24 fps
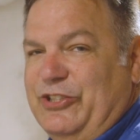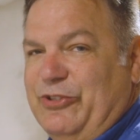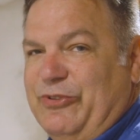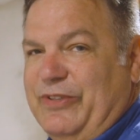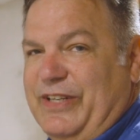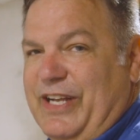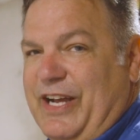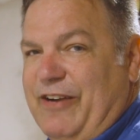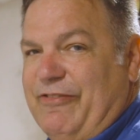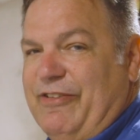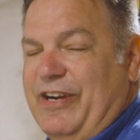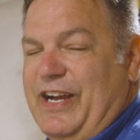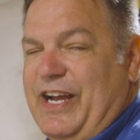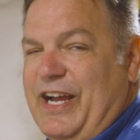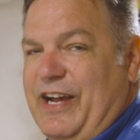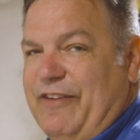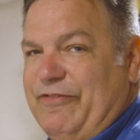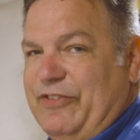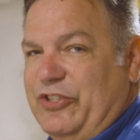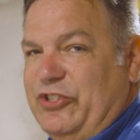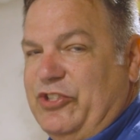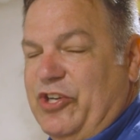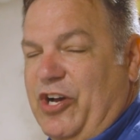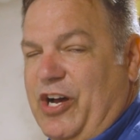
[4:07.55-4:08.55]
you would ever
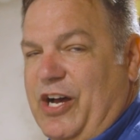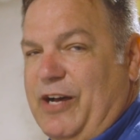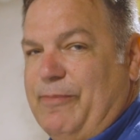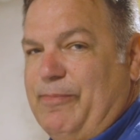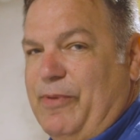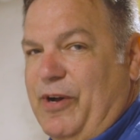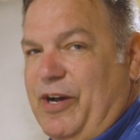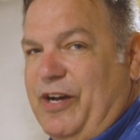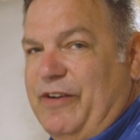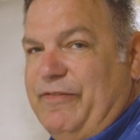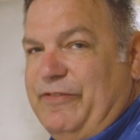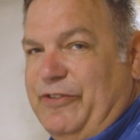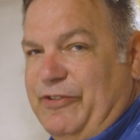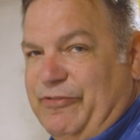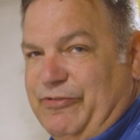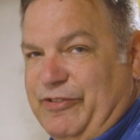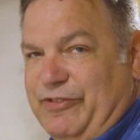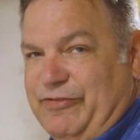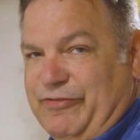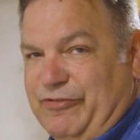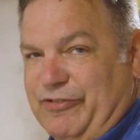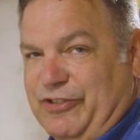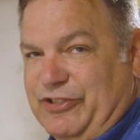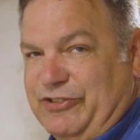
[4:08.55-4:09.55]
have to top off your
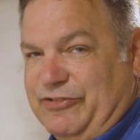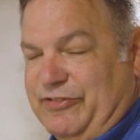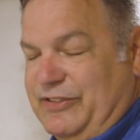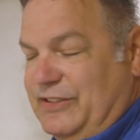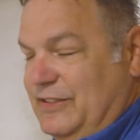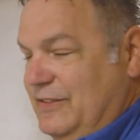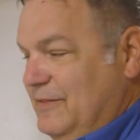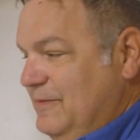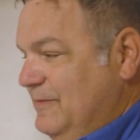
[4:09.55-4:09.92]
refrigerant.